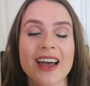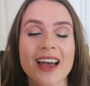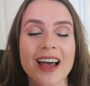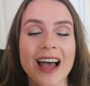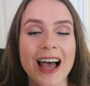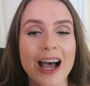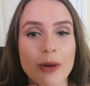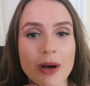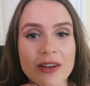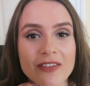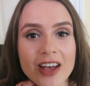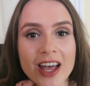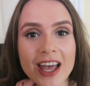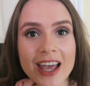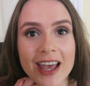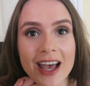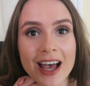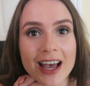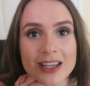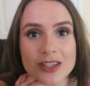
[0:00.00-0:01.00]
However,
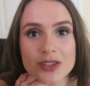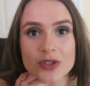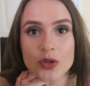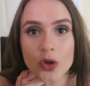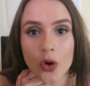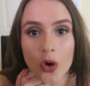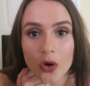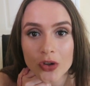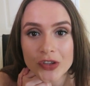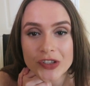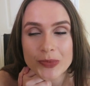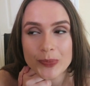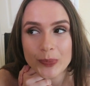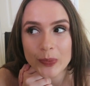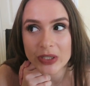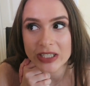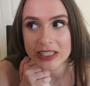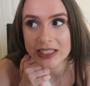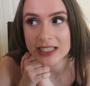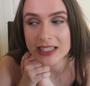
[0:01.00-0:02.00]
it has not
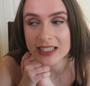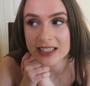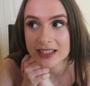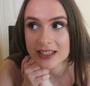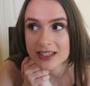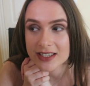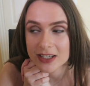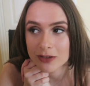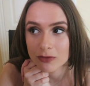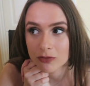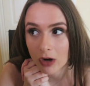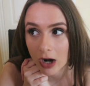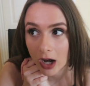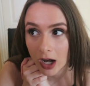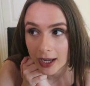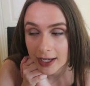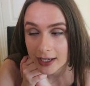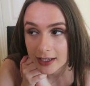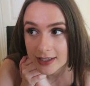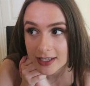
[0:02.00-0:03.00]
been an easy
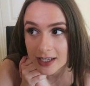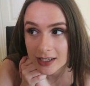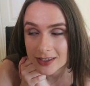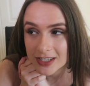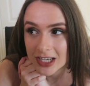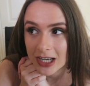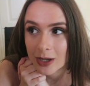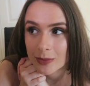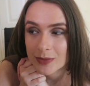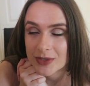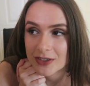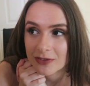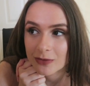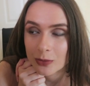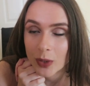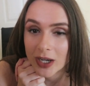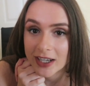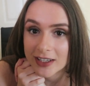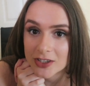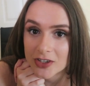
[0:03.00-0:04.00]
ride in terms of
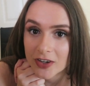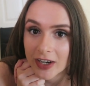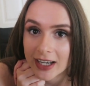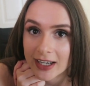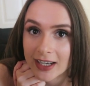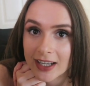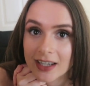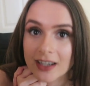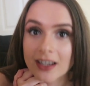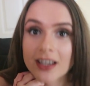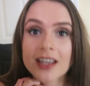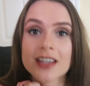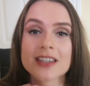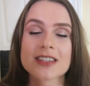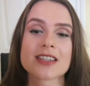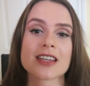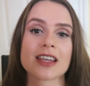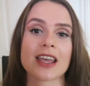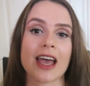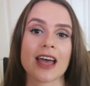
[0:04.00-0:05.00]
weight training
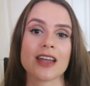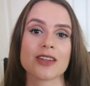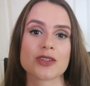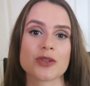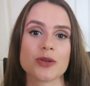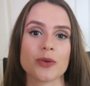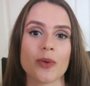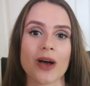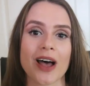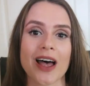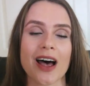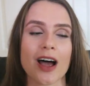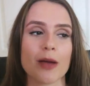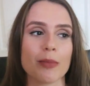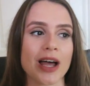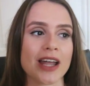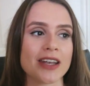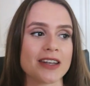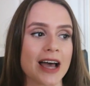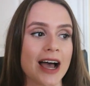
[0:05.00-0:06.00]
to get to where I'm
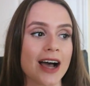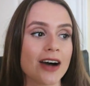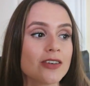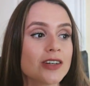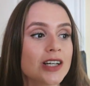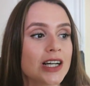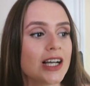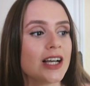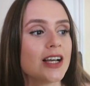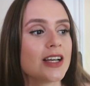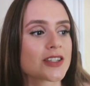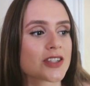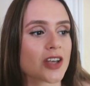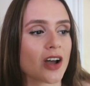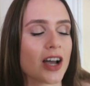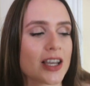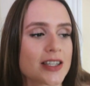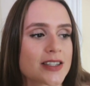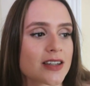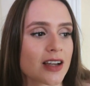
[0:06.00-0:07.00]
at now. So
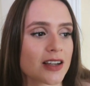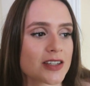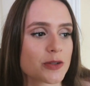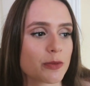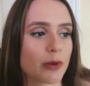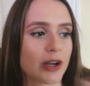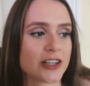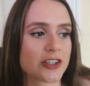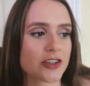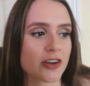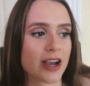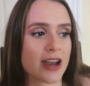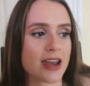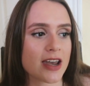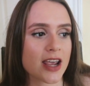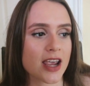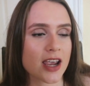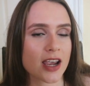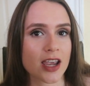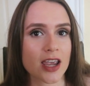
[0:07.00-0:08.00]
I started weight
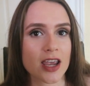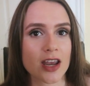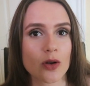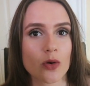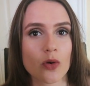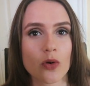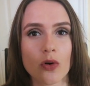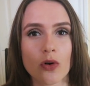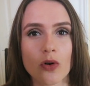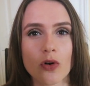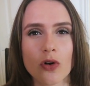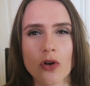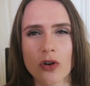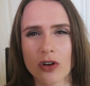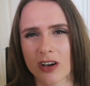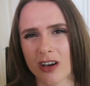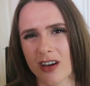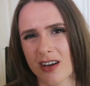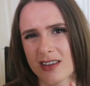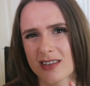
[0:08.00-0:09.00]
training in
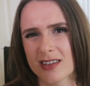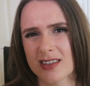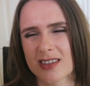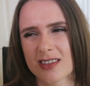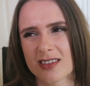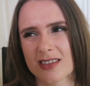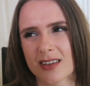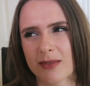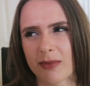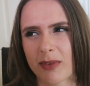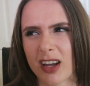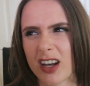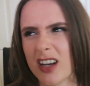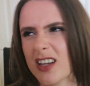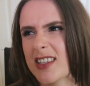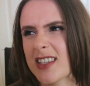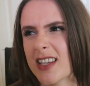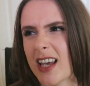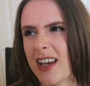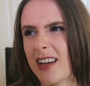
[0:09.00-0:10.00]
August, I'm going to
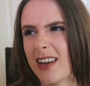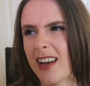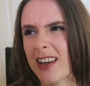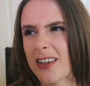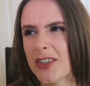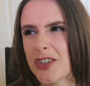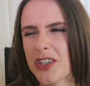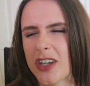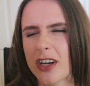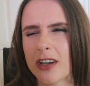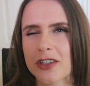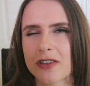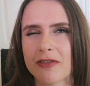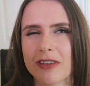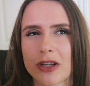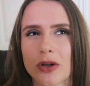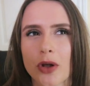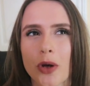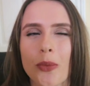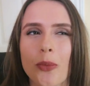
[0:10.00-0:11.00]
say next year. I don't
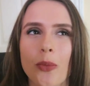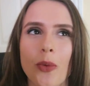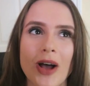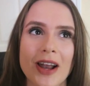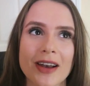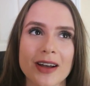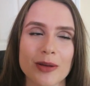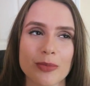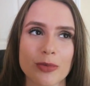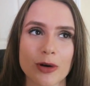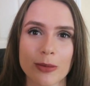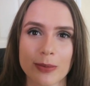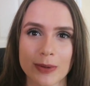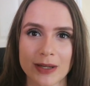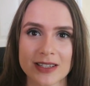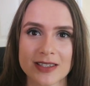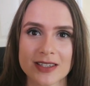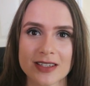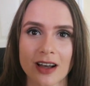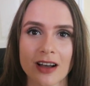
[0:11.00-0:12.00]
really know when I
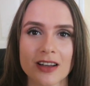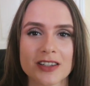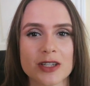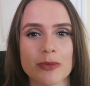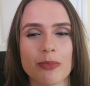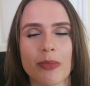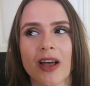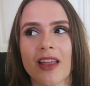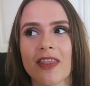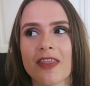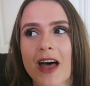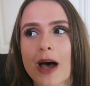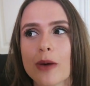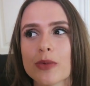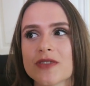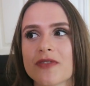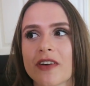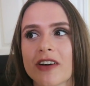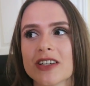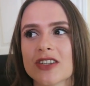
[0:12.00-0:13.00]
properly started, but that
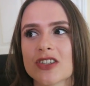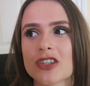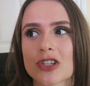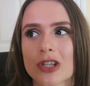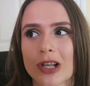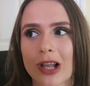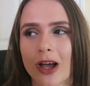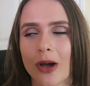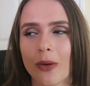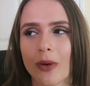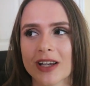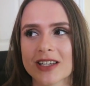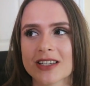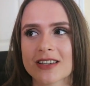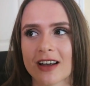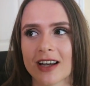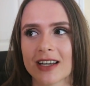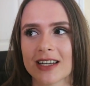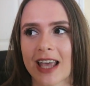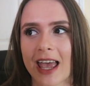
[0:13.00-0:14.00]
was very slow. I
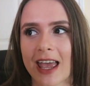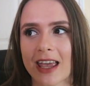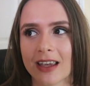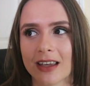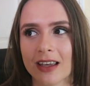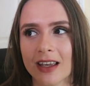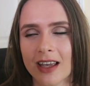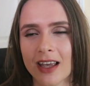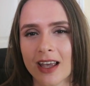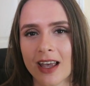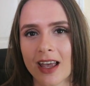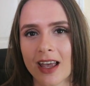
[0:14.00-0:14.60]
started getting